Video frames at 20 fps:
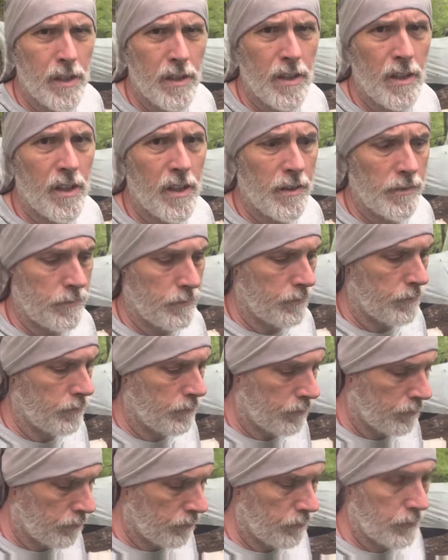a
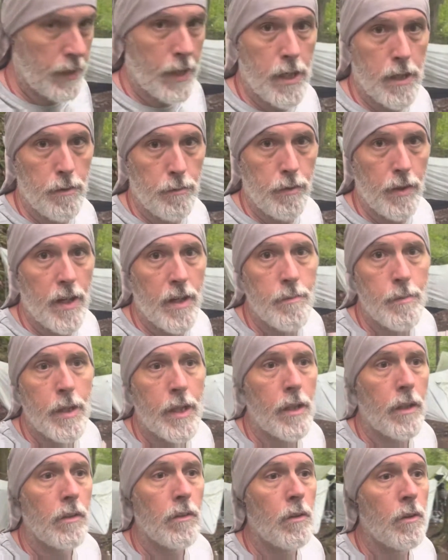
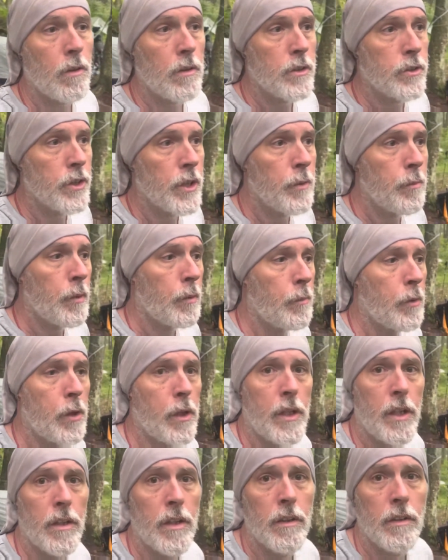85-mile long trip, I'm
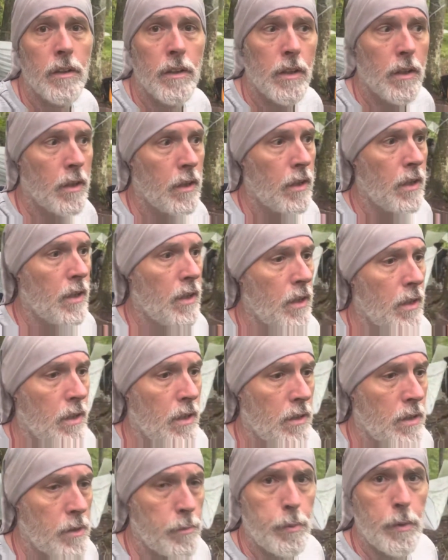probably going to
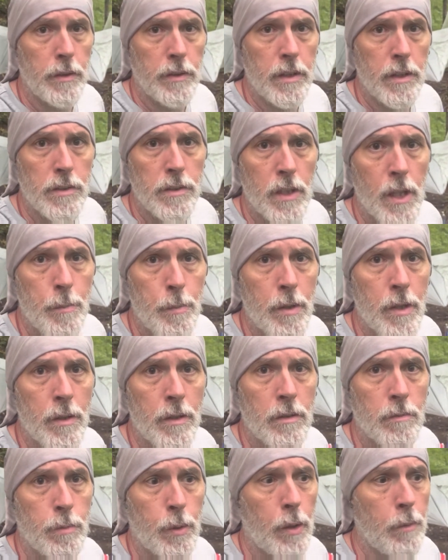split this up into
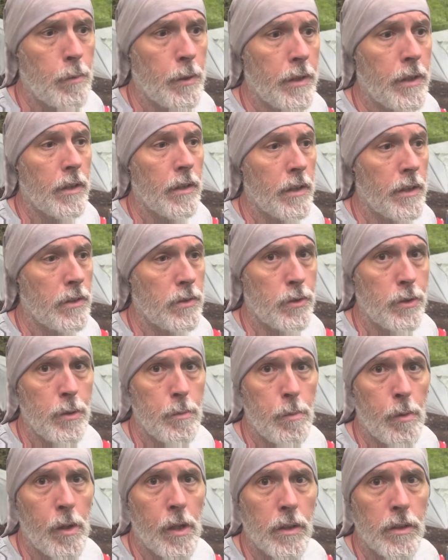probably least 2
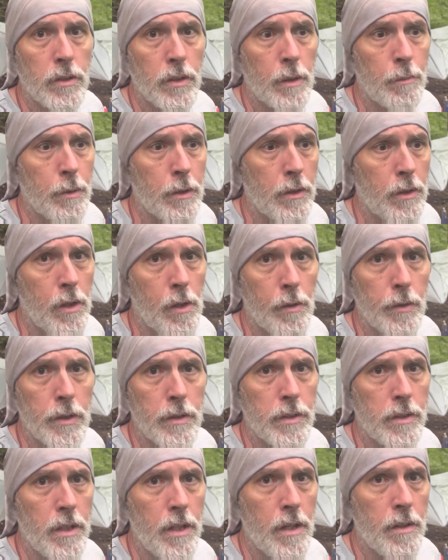parts. So I'm going to call
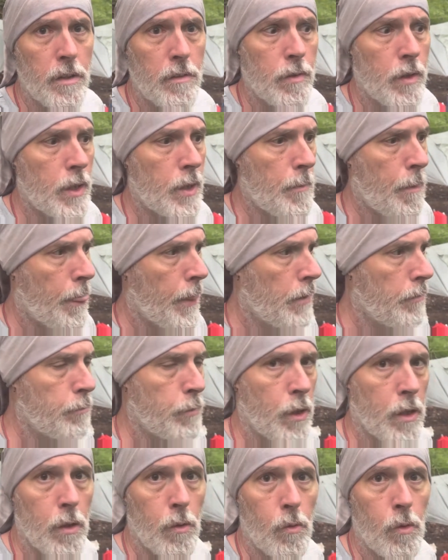this the end of
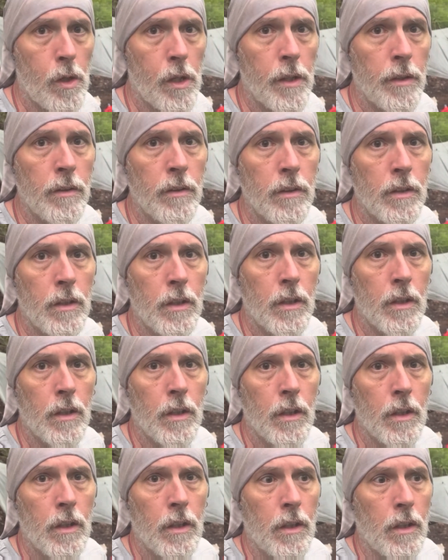part 1
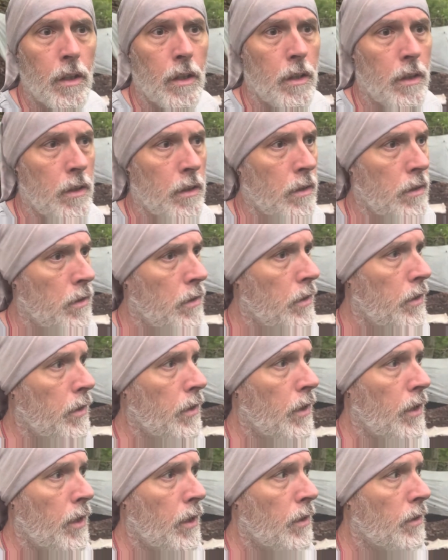and
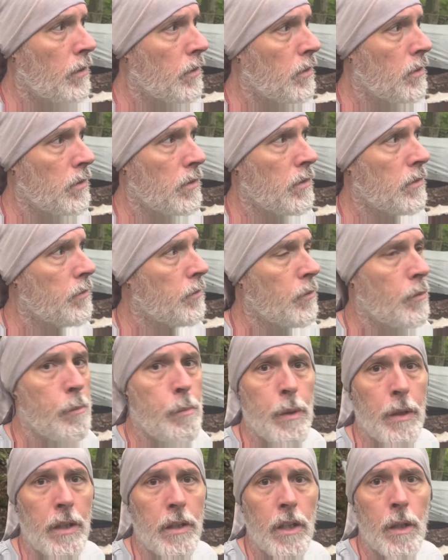
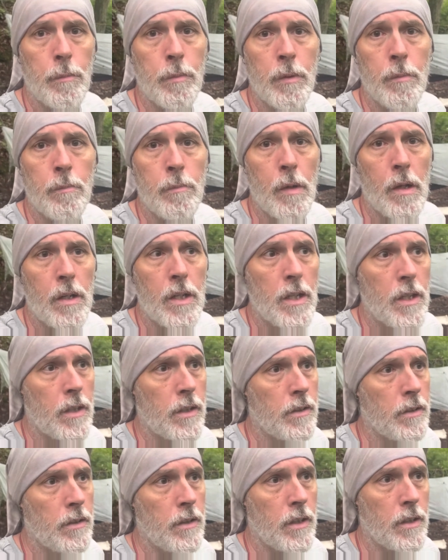pick it up in
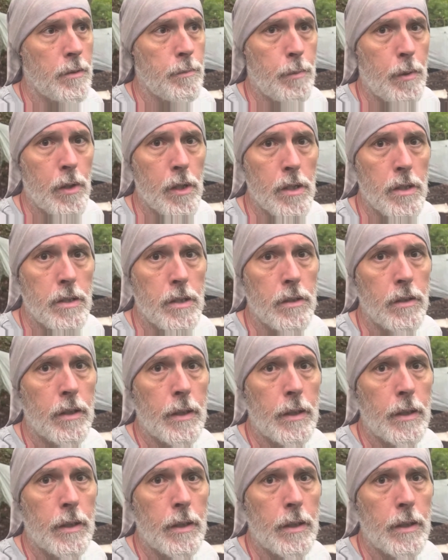the next part